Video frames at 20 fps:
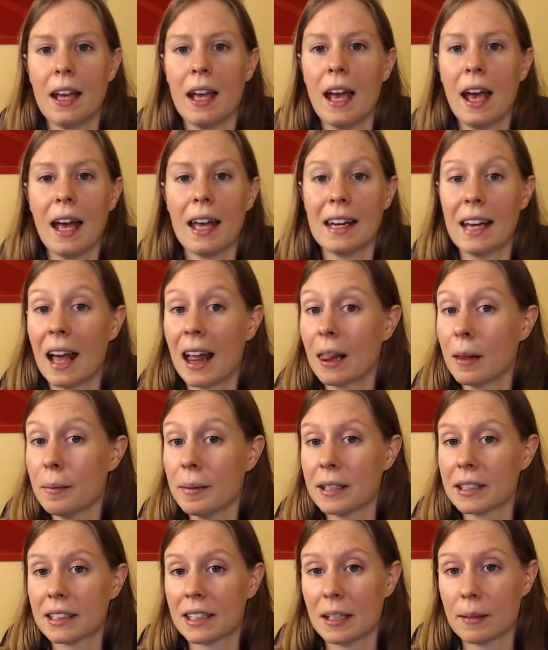An
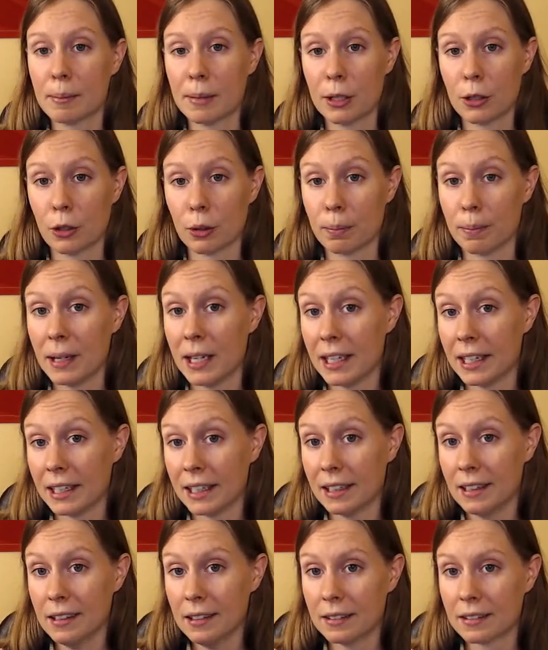element can be
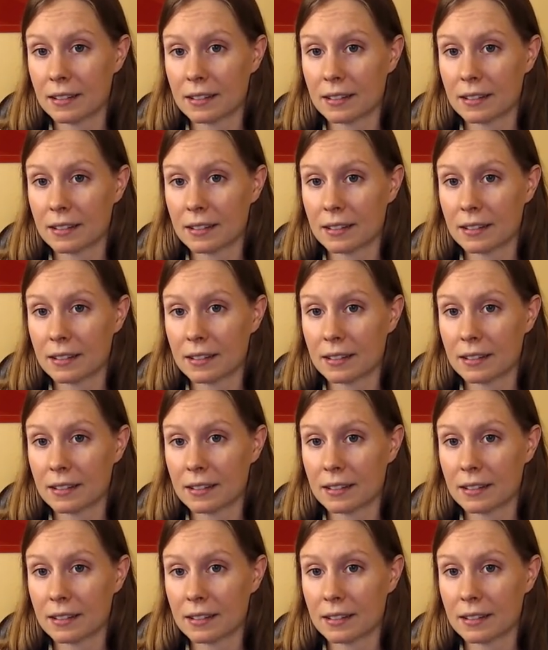repeated,